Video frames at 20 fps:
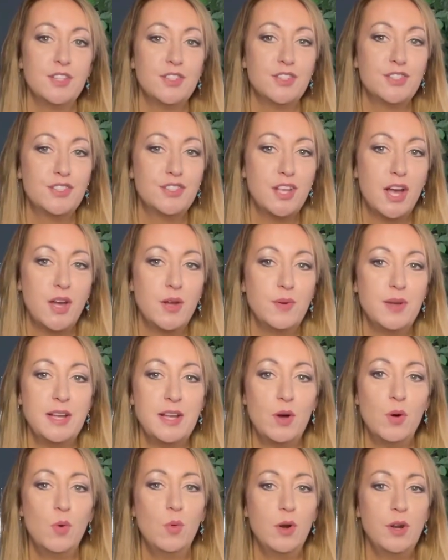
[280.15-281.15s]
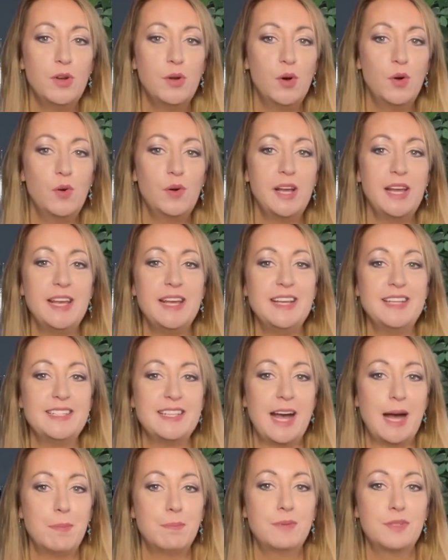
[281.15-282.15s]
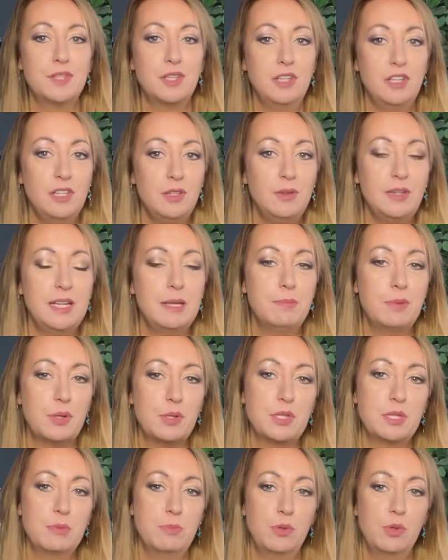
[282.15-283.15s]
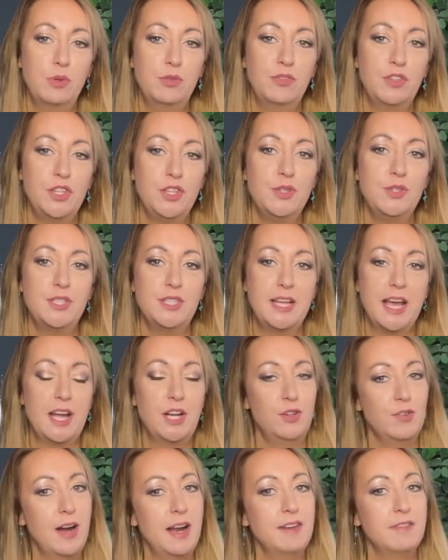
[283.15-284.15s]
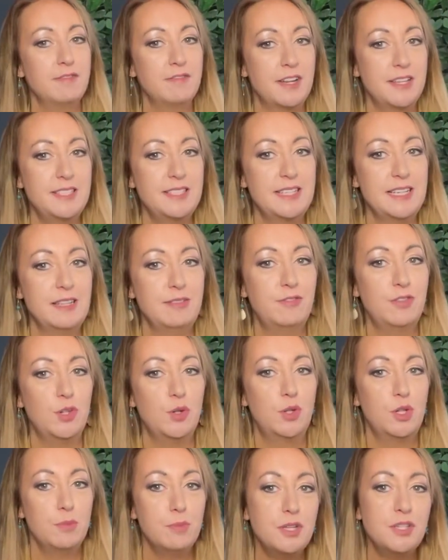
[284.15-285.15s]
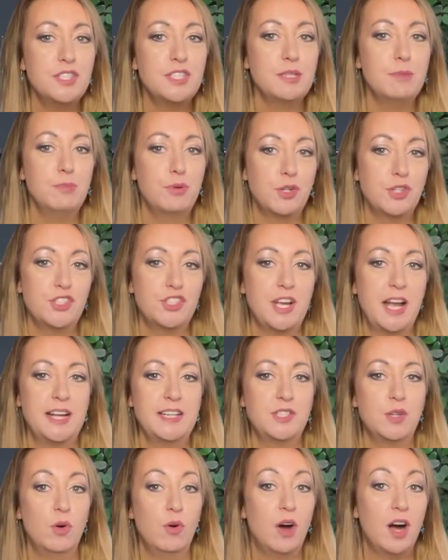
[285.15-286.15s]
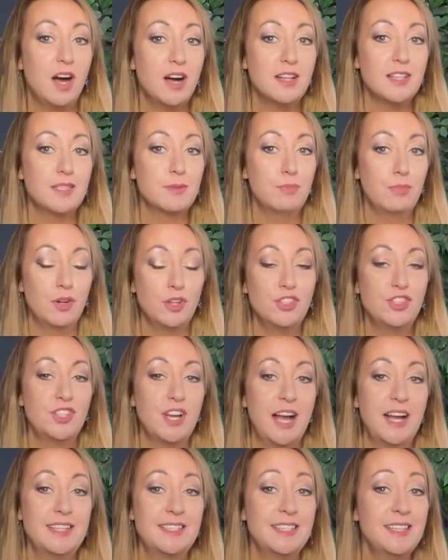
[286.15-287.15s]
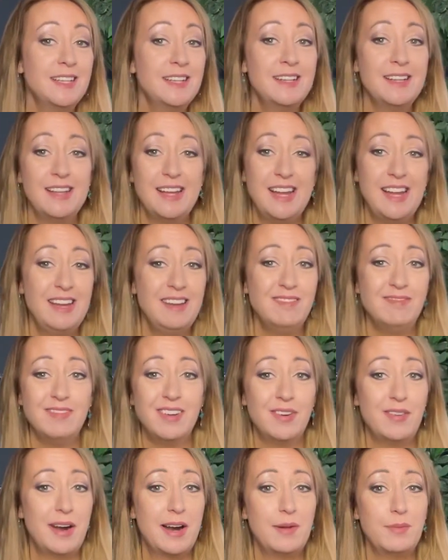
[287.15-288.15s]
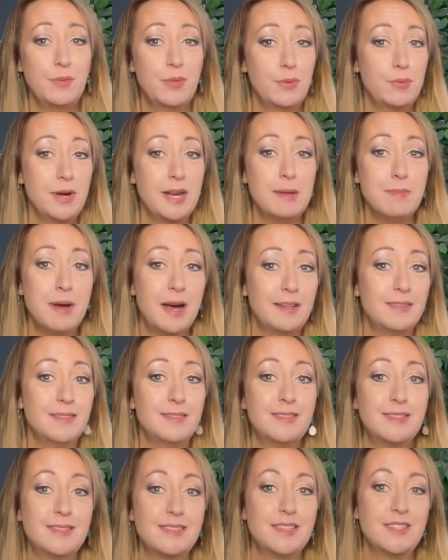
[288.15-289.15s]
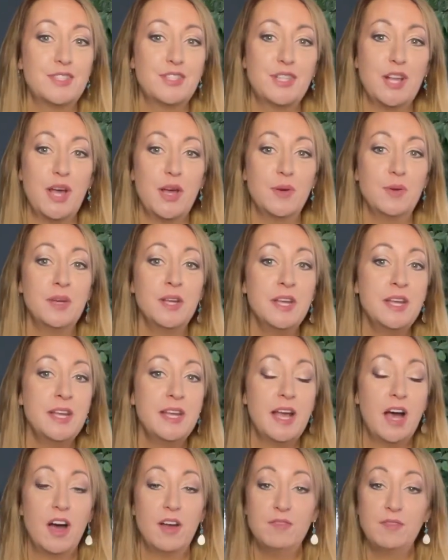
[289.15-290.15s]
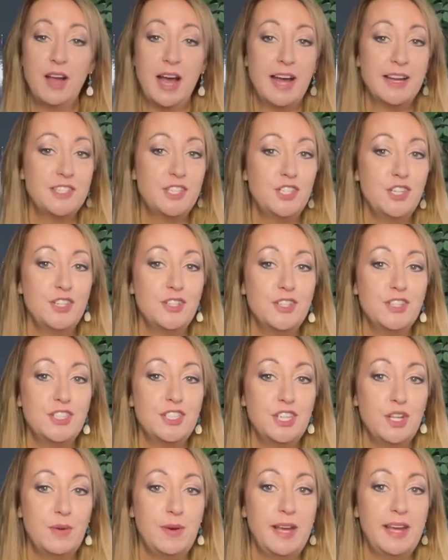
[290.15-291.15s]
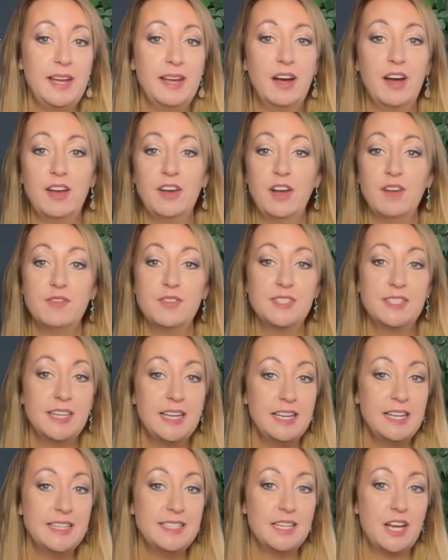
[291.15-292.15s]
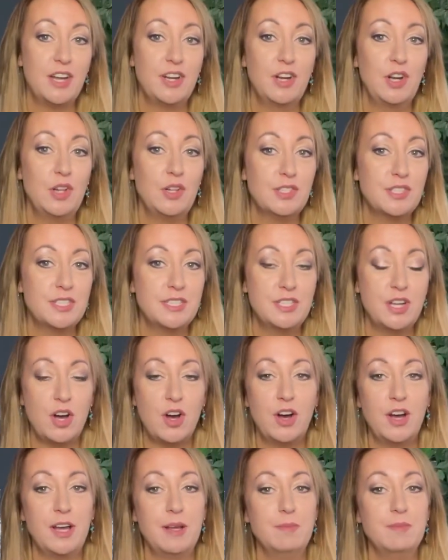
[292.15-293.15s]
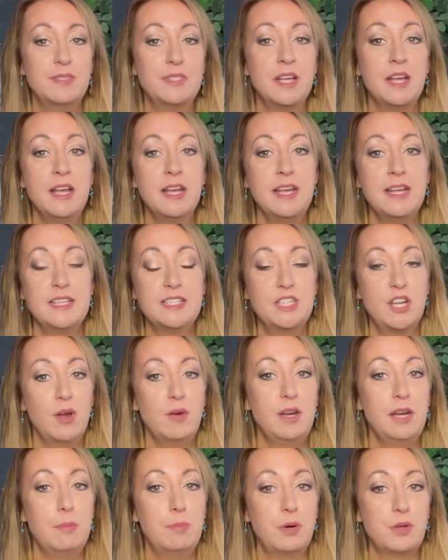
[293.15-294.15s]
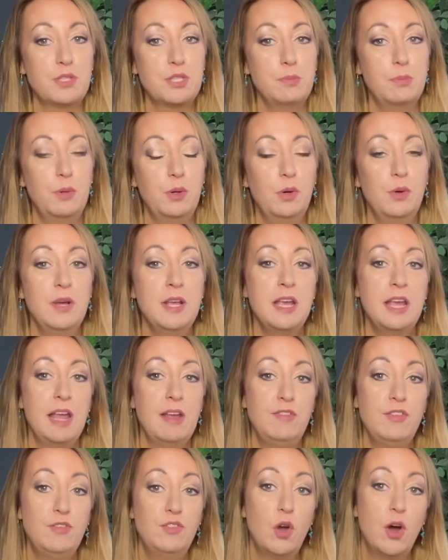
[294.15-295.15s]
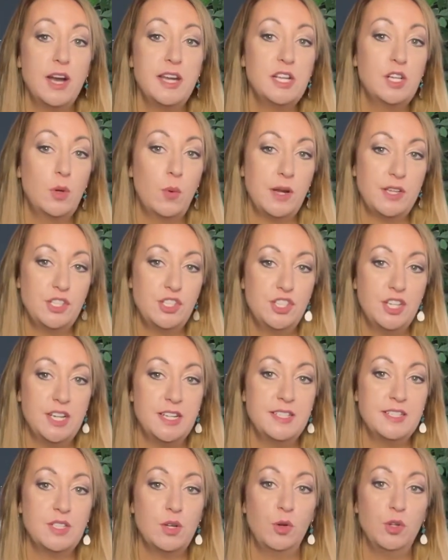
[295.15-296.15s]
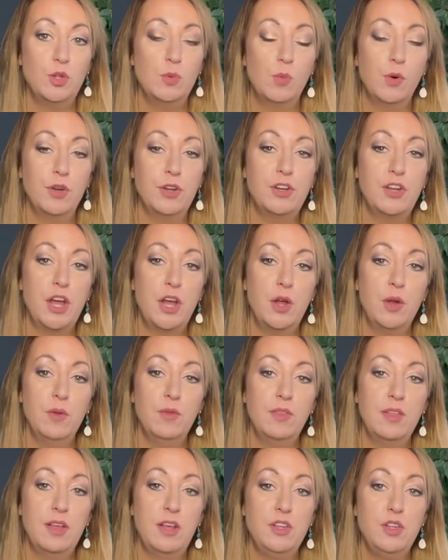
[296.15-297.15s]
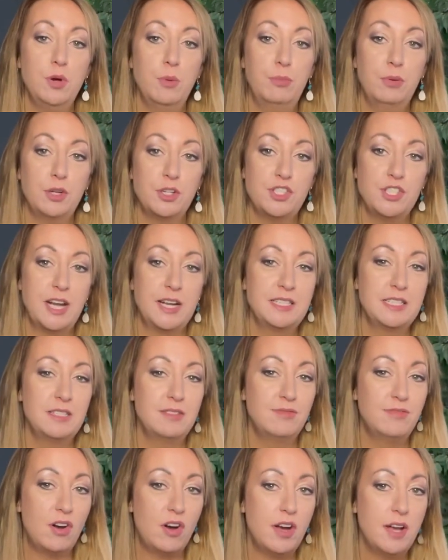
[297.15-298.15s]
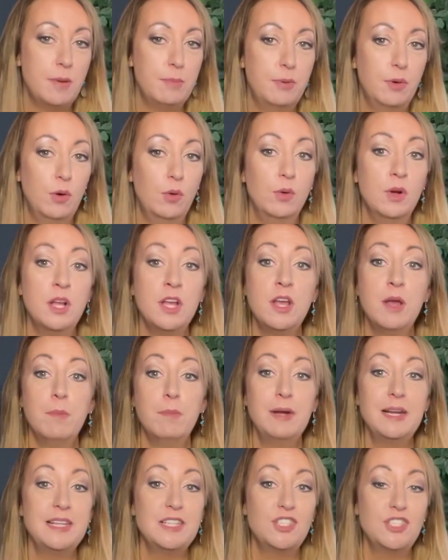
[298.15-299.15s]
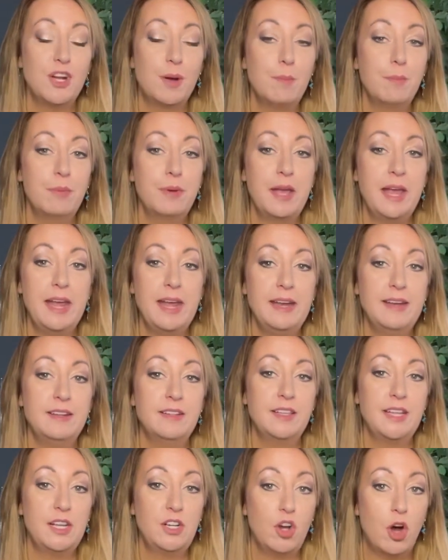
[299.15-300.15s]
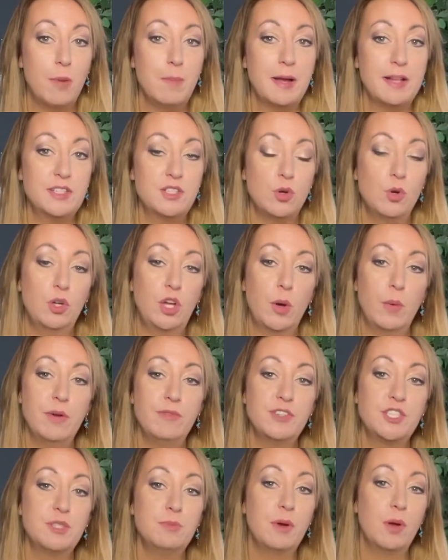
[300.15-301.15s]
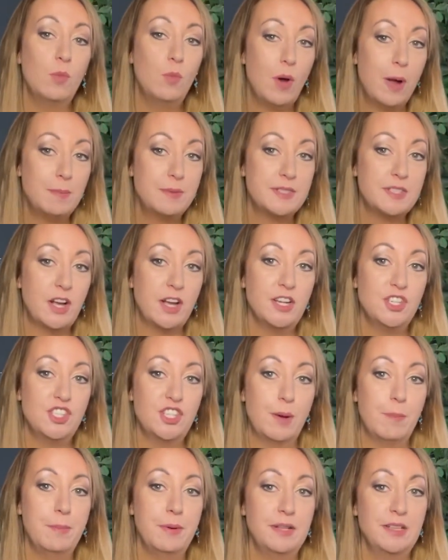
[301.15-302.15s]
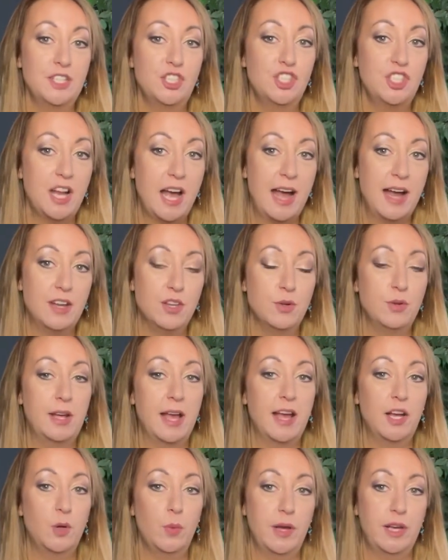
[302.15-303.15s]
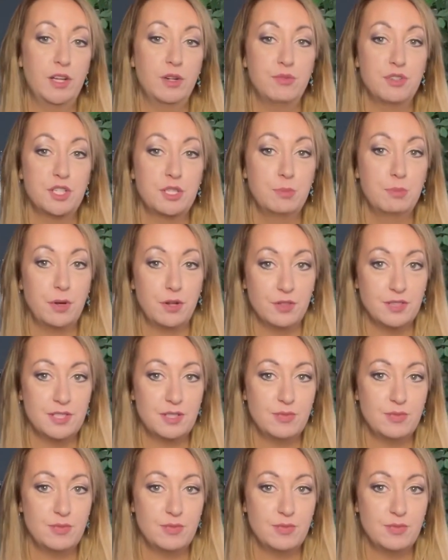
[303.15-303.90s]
So all in all, it is absolutely possible for you to get grant funding for your community project or arts project in around 3 months. So I've had students do it and I've seen it done lots of times. It's totally possible. If you've got any questions or you want to know that your project is viable, please jump in the comments or go over to my website and jump in the chat, and you'll get a quicker response